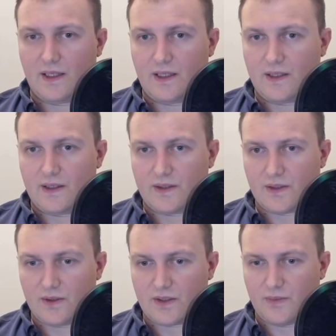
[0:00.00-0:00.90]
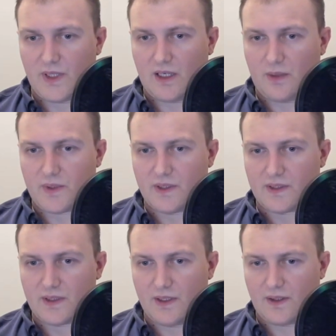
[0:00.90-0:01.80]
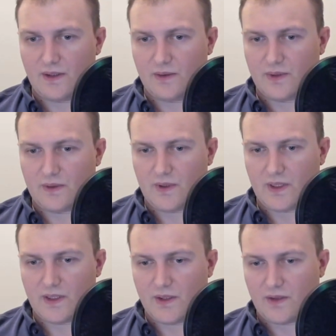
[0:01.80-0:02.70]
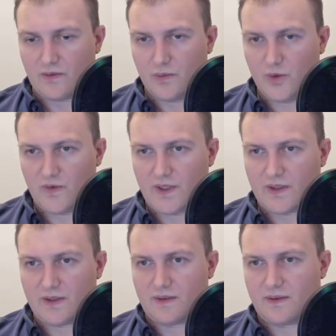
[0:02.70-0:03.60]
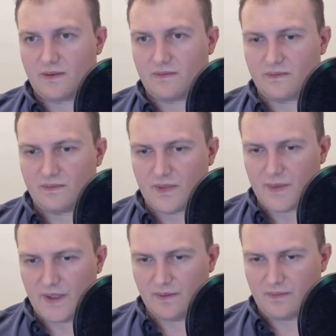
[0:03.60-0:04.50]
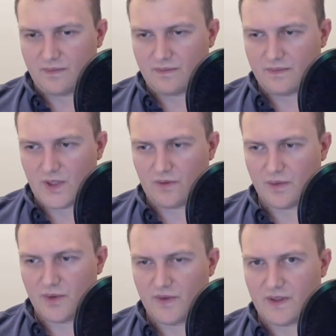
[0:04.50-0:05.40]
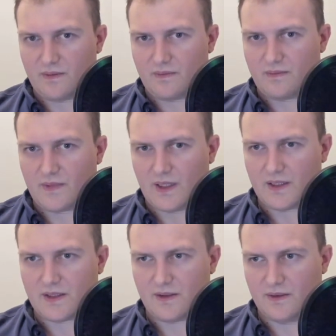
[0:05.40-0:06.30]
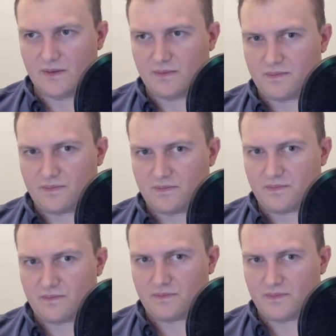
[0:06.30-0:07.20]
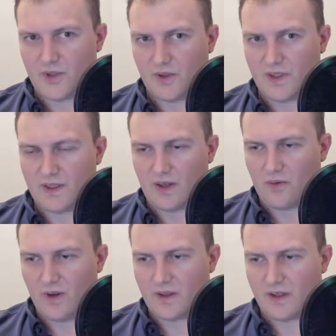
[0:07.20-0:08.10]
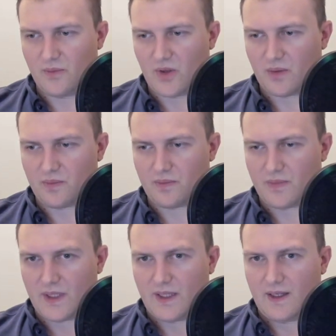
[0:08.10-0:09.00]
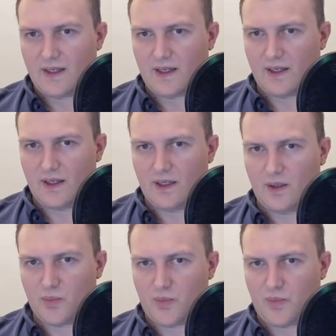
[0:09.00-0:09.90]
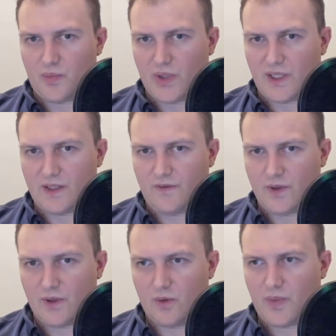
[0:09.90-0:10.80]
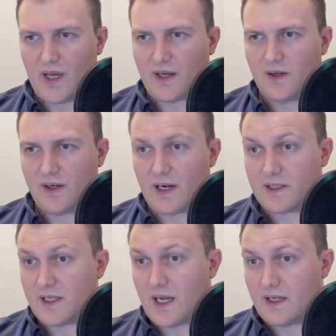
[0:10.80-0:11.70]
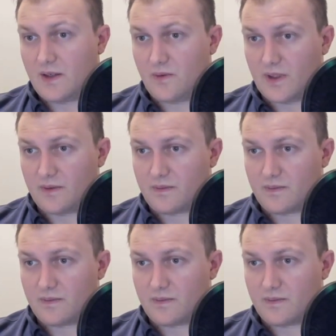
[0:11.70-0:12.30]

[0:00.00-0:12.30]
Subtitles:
There's also many options that you can do with the wallet. You can remove it. I mean, don't remove it unless you don't need that wallet anymore. But if you go back, you can actually add a new one.